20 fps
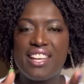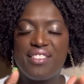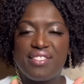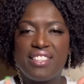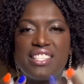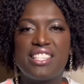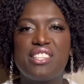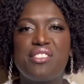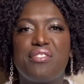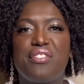If
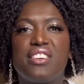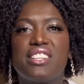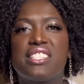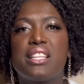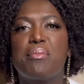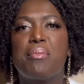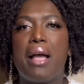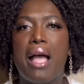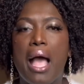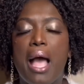this is your first
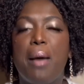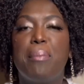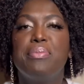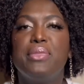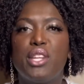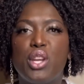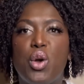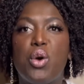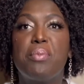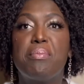time
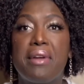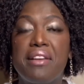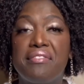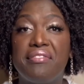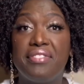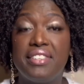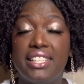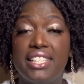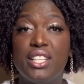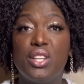happening on my
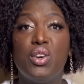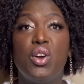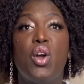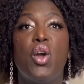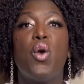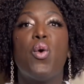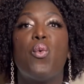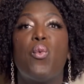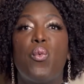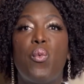video,
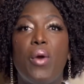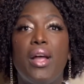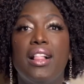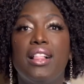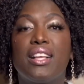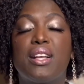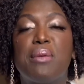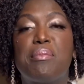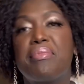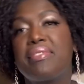
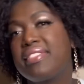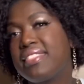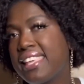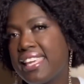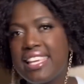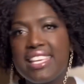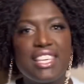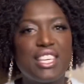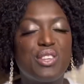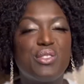welcome.
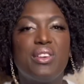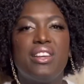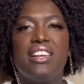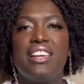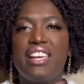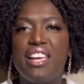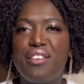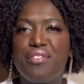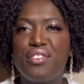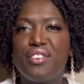Thank you.
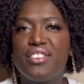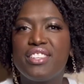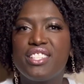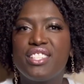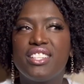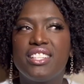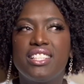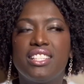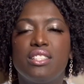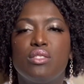If you're
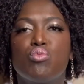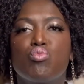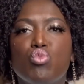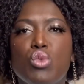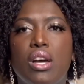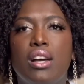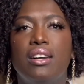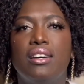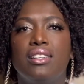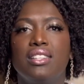returning,
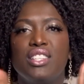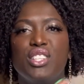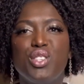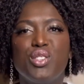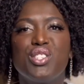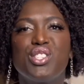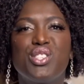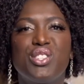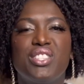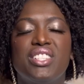
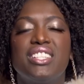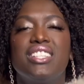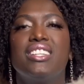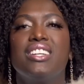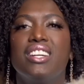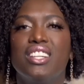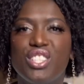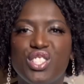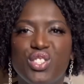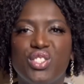you're
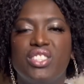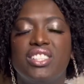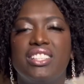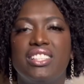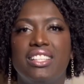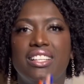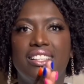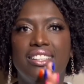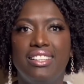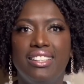
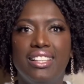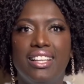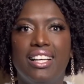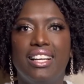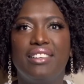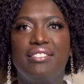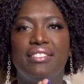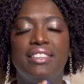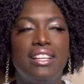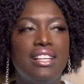truly
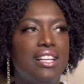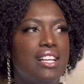love.